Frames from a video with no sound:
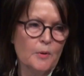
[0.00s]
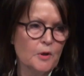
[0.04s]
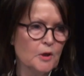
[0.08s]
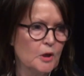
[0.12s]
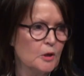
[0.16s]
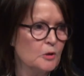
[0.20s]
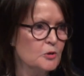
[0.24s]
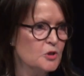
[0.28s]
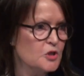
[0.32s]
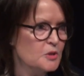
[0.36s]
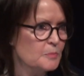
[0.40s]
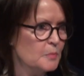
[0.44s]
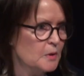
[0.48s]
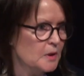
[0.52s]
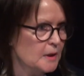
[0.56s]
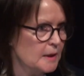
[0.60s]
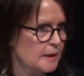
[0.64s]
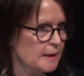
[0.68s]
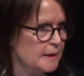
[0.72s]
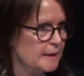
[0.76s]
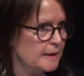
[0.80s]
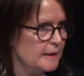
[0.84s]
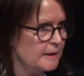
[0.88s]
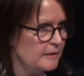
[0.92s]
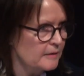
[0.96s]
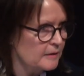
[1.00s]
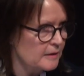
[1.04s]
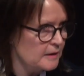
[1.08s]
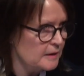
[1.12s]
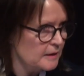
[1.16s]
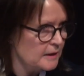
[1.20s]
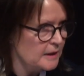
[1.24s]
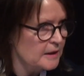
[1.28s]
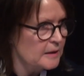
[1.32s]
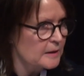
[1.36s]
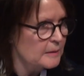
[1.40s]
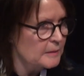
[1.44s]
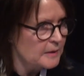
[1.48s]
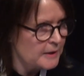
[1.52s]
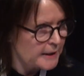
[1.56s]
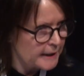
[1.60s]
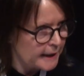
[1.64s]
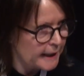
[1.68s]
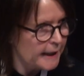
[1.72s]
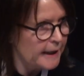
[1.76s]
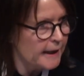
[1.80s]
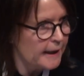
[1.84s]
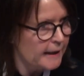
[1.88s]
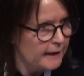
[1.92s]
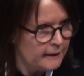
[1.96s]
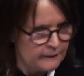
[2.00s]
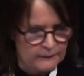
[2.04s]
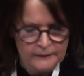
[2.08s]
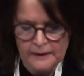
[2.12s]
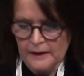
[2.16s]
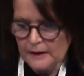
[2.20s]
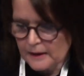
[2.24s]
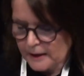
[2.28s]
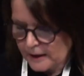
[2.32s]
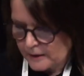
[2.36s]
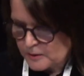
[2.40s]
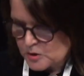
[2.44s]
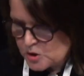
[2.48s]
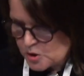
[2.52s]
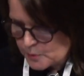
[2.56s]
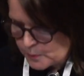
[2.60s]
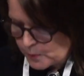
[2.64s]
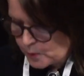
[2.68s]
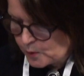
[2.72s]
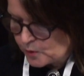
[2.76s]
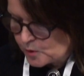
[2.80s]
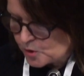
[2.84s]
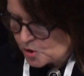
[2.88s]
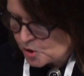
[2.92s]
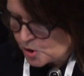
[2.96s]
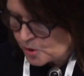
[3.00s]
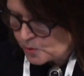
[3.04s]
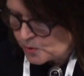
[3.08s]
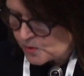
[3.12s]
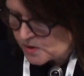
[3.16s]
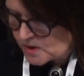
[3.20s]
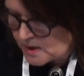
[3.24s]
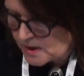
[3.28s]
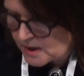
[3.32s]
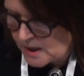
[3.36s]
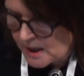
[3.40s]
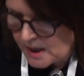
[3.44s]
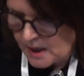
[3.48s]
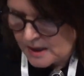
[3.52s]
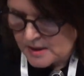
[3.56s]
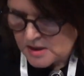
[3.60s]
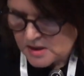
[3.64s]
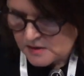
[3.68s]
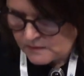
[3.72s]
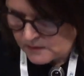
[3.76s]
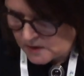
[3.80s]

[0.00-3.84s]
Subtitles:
but ultimately in care, and to put the tools in the hands